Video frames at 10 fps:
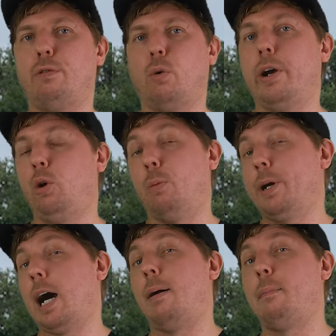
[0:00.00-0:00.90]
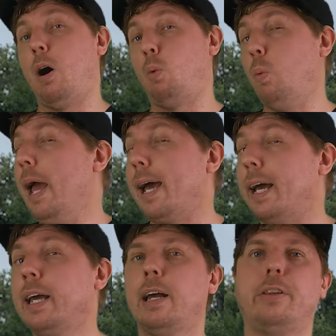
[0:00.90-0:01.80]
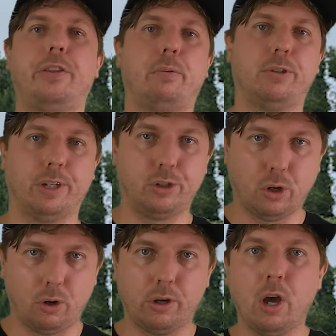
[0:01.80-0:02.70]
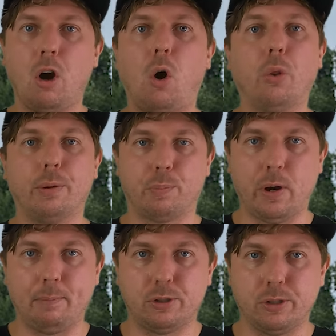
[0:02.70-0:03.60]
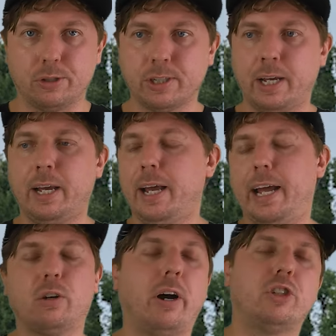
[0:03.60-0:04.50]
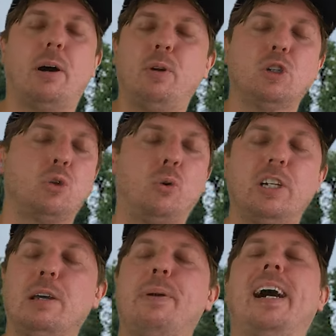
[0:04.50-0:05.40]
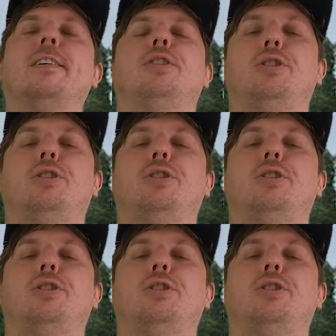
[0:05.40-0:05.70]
avoid or become aware that there is a dog on the premises. And guys, I'm not talking about